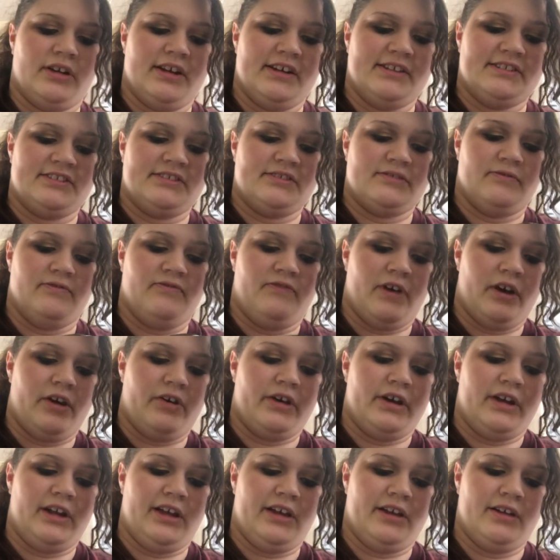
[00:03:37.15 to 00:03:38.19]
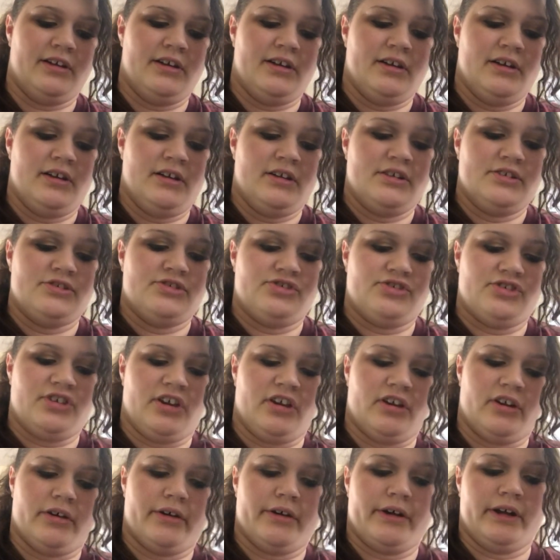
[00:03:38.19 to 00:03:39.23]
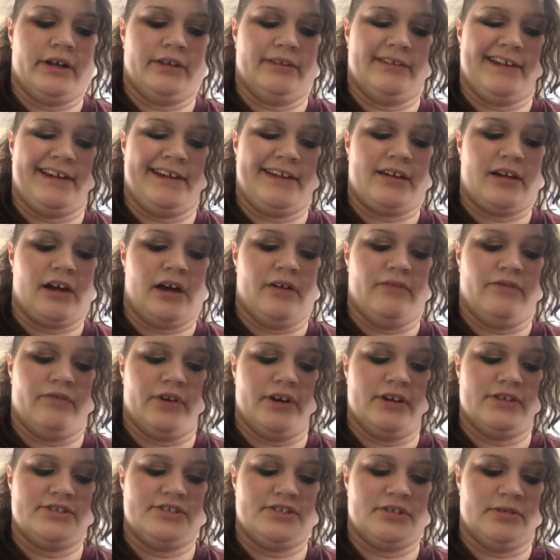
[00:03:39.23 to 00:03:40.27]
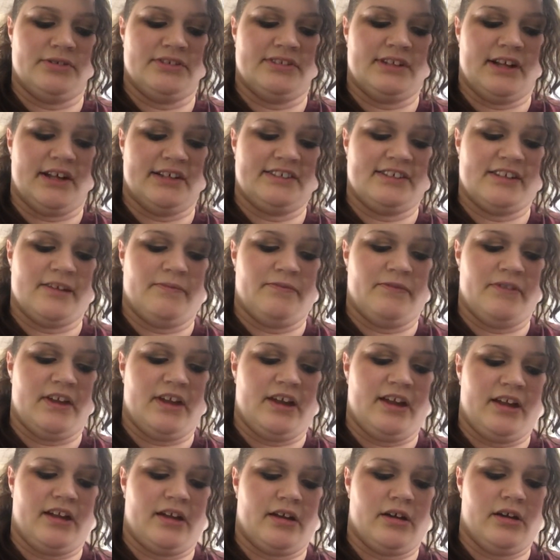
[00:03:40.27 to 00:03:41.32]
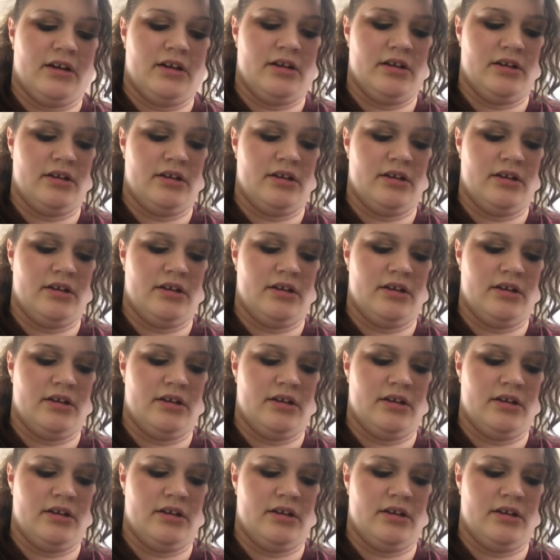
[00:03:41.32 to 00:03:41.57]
It's very sheer and light coverage, so it's not something,